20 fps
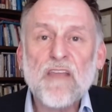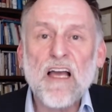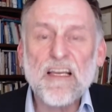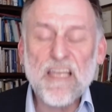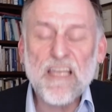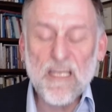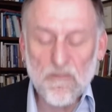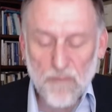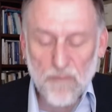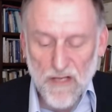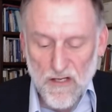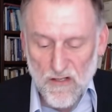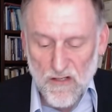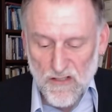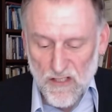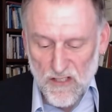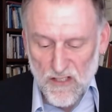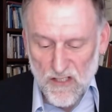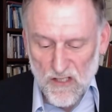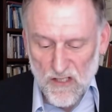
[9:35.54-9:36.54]
Again,
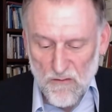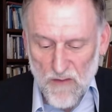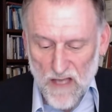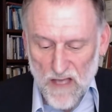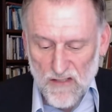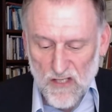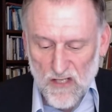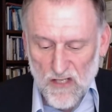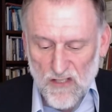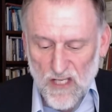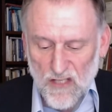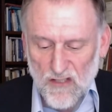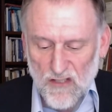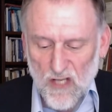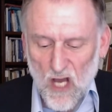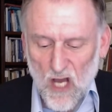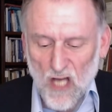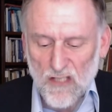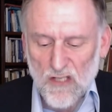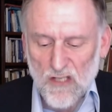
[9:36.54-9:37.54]
Peterson in the message says
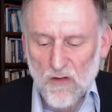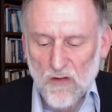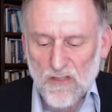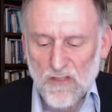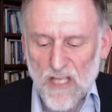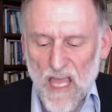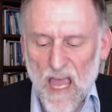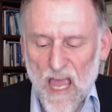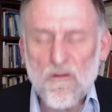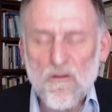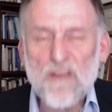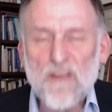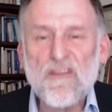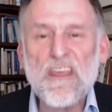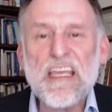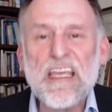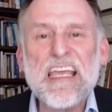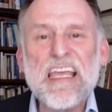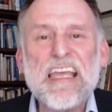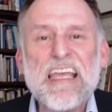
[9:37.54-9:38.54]
God knows
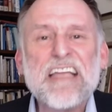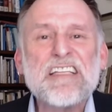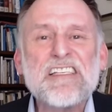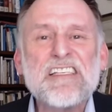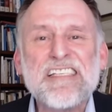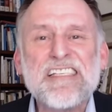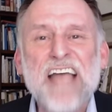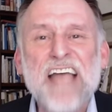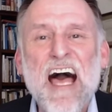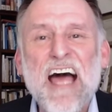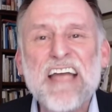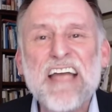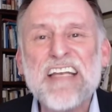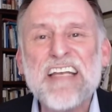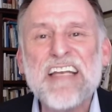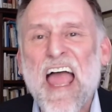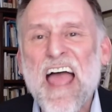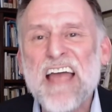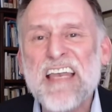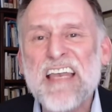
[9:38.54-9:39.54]
everything
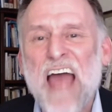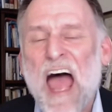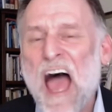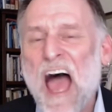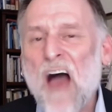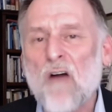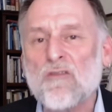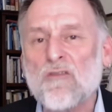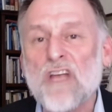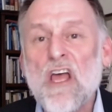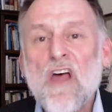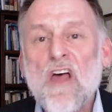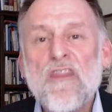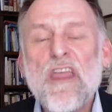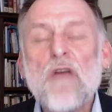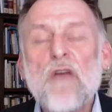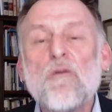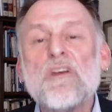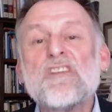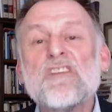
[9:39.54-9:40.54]
inside and out.
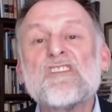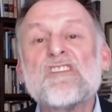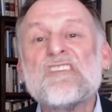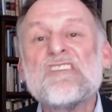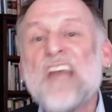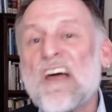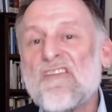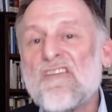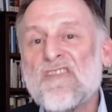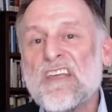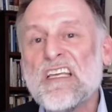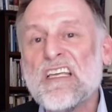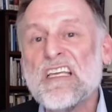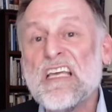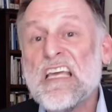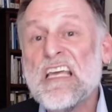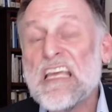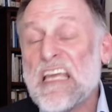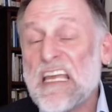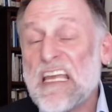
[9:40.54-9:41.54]
There is
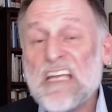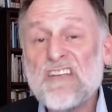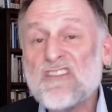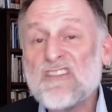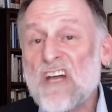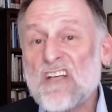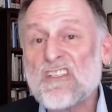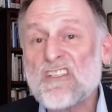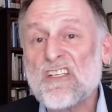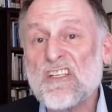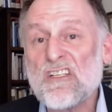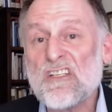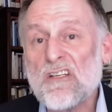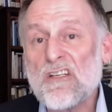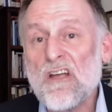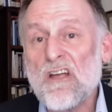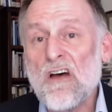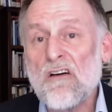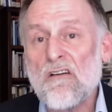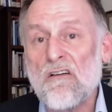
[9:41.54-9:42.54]
nothing He doesn't
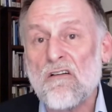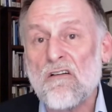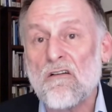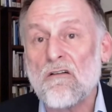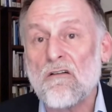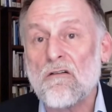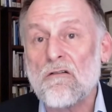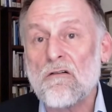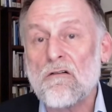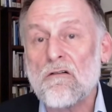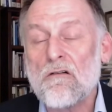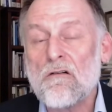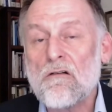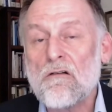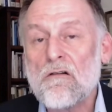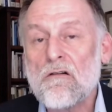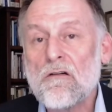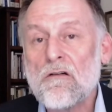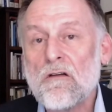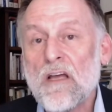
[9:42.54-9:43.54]
know.
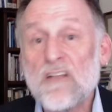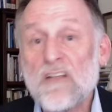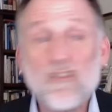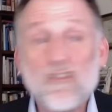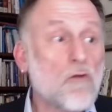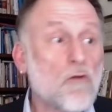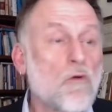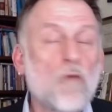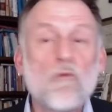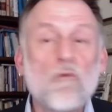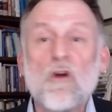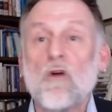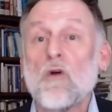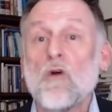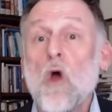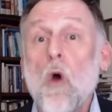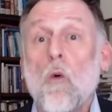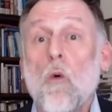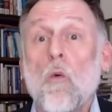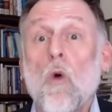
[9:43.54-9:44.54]
And so when
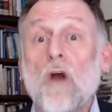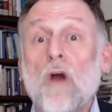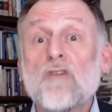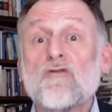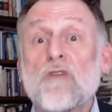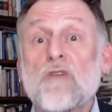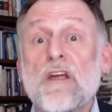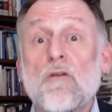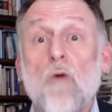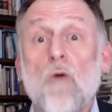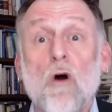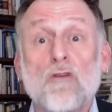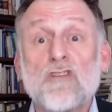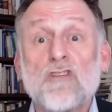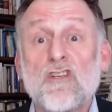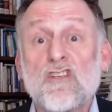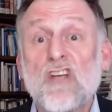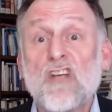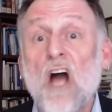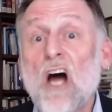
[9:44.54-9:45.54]
we're wondering, well,
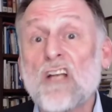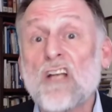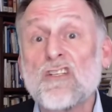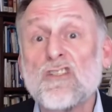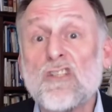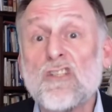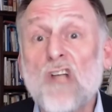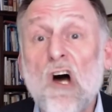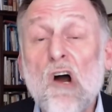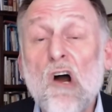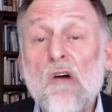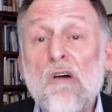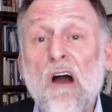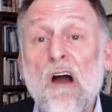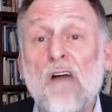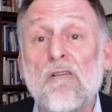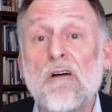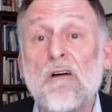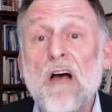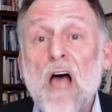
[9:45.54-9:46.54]
does God know
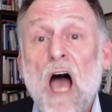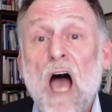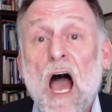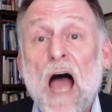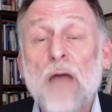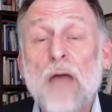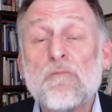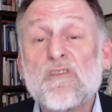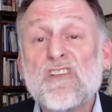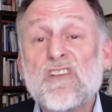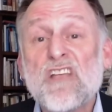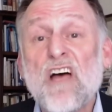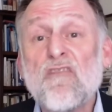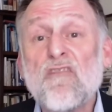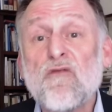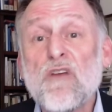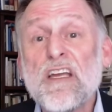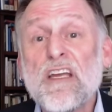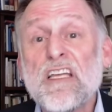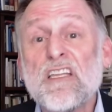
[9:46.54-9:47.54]
how I'm
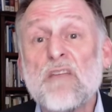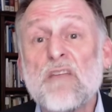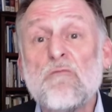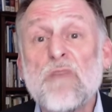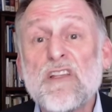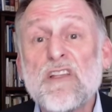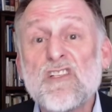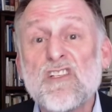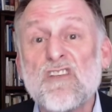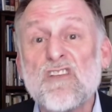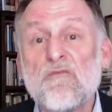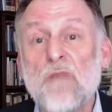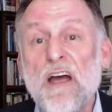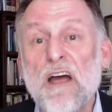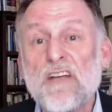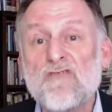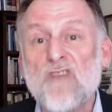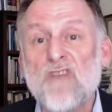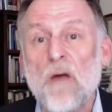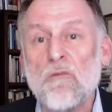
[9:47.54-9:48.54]
suffering in the midst of
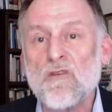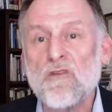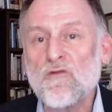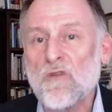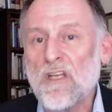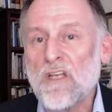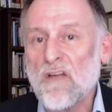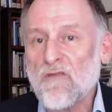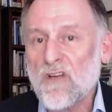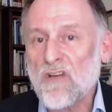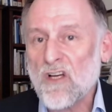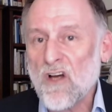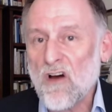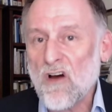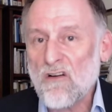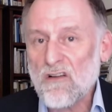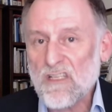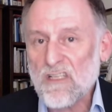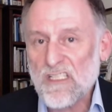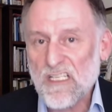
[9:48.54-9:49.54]
my troubles? Well, of
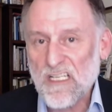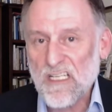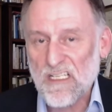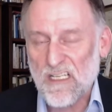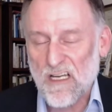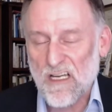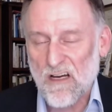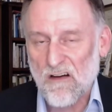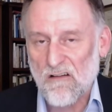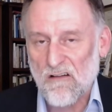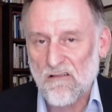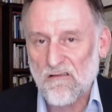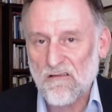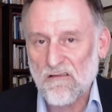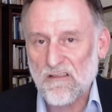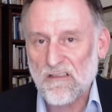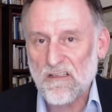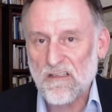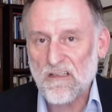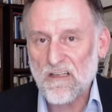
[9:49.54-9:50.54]
course he
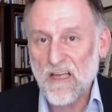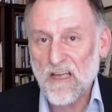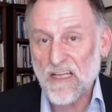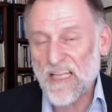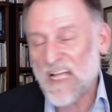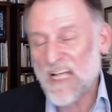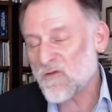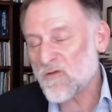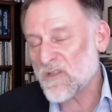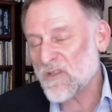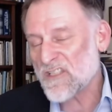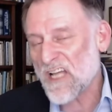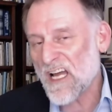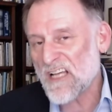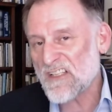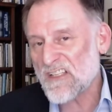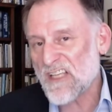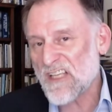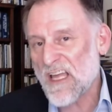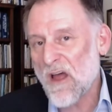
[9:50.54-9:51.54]
knows. And that's
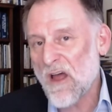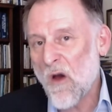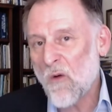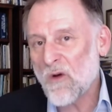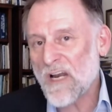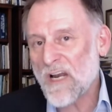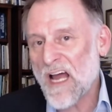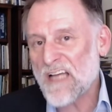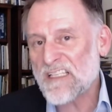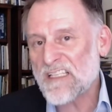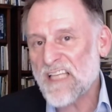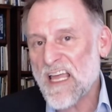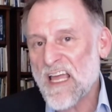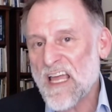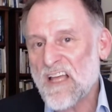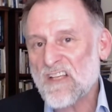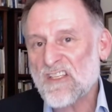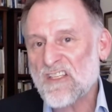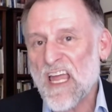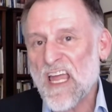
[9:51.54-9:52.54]
Isaiah, what
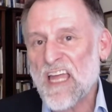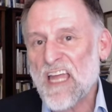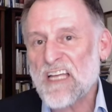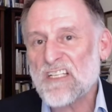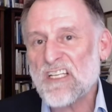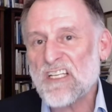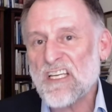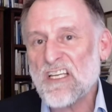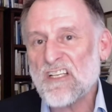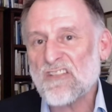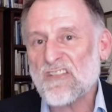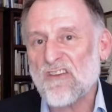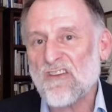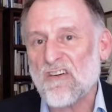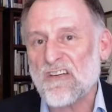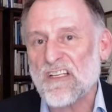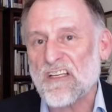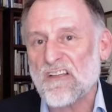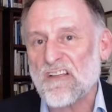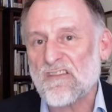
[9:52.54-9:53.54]
Isaiah is saying to his
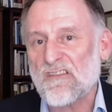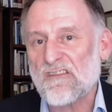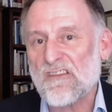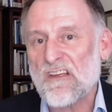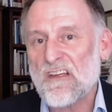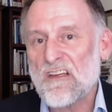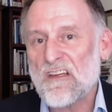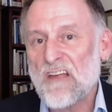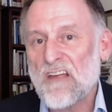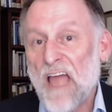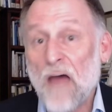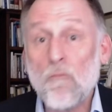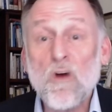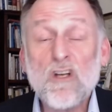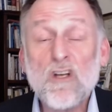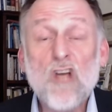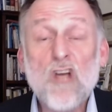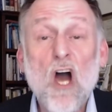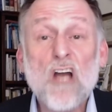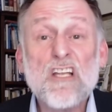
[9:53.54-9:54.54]
audience and
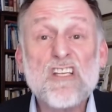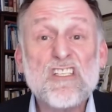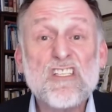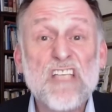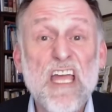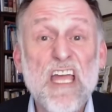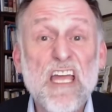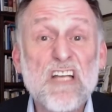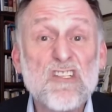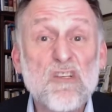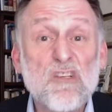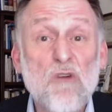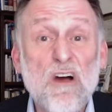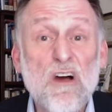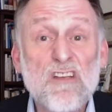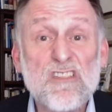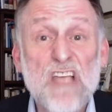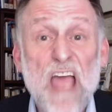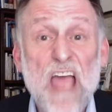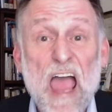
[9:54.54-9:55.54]
what God is saying to
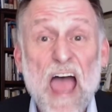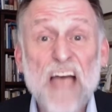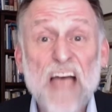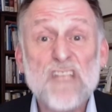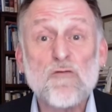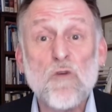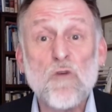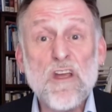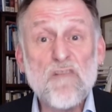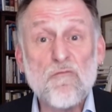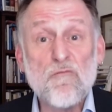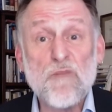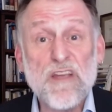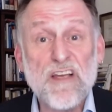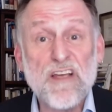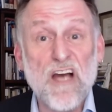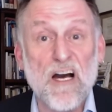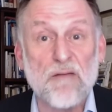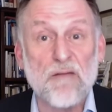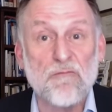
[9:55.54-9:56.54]
us as we've
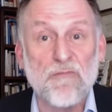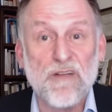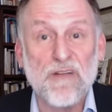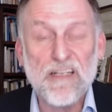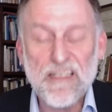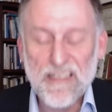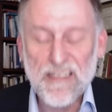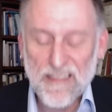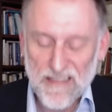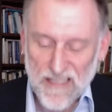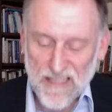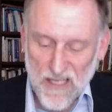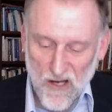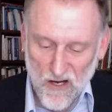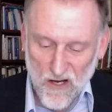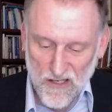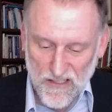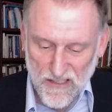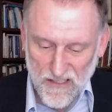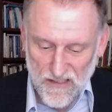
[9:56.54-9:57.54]
become the
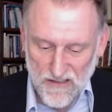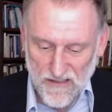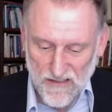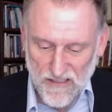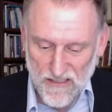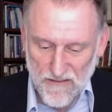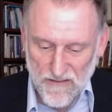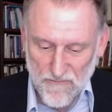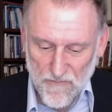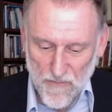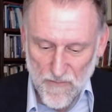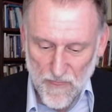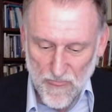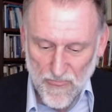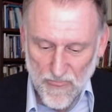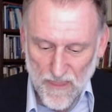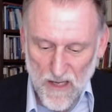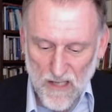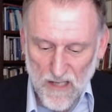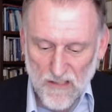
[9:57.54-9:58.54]
audience.
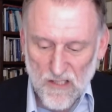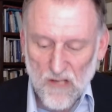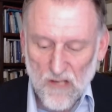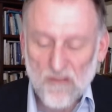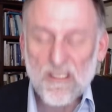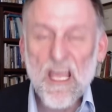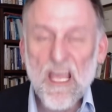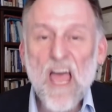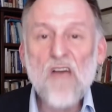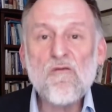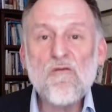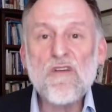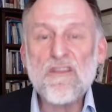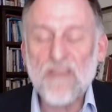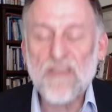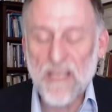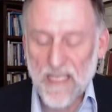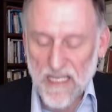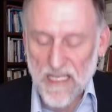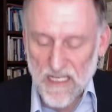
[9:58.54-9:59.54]
God knows
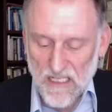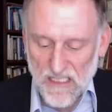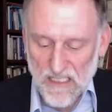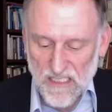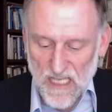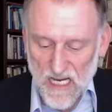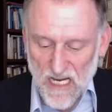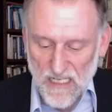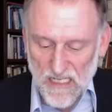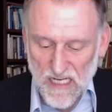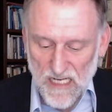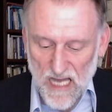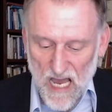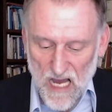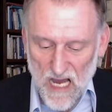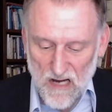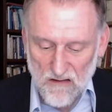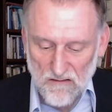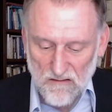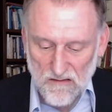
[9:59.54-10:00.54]
everything inside and
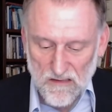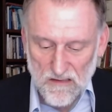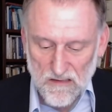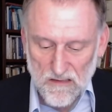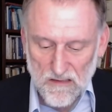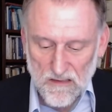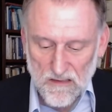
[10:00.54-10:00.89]
out.